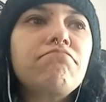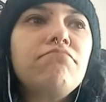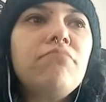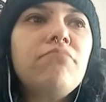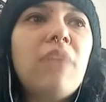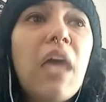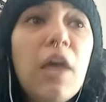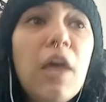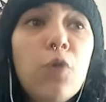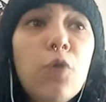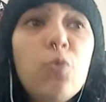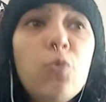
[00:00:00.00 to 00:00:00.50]

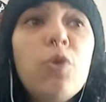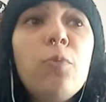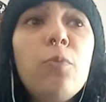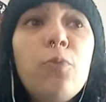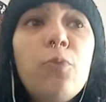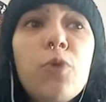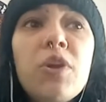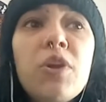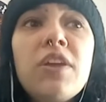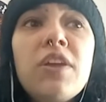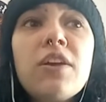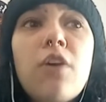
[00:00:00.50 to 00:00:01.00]
and we're
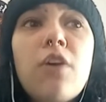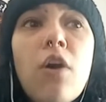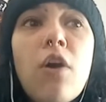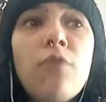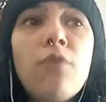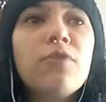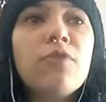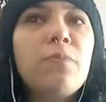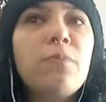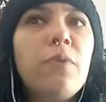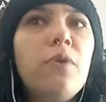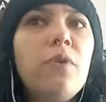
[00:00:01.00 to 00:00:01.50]
pretty
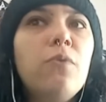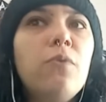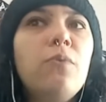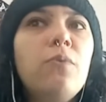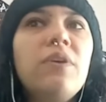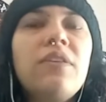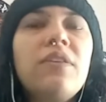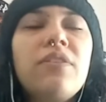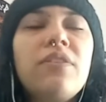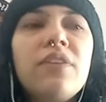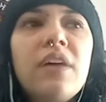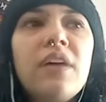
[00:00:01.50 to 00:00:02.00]
comfortable
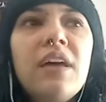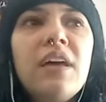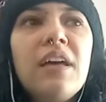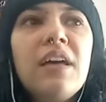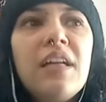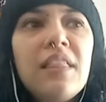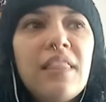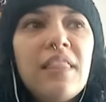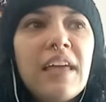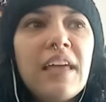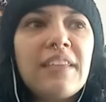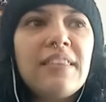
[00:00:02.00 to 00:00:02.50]
with
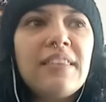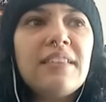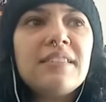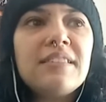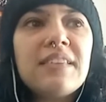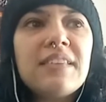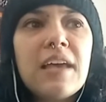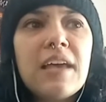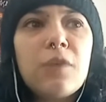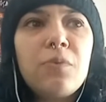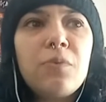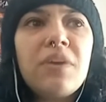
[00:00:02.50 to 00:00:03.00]
like the
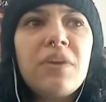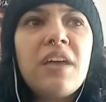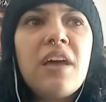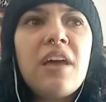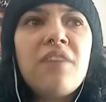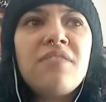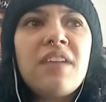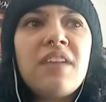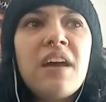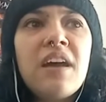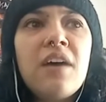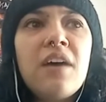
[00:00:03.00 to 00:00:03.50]
set we
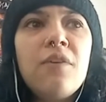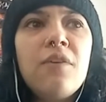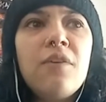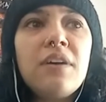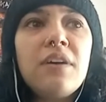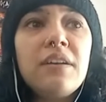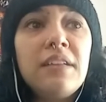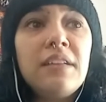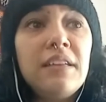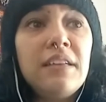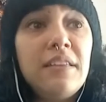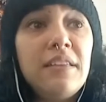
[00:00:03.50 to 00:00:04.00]
have now.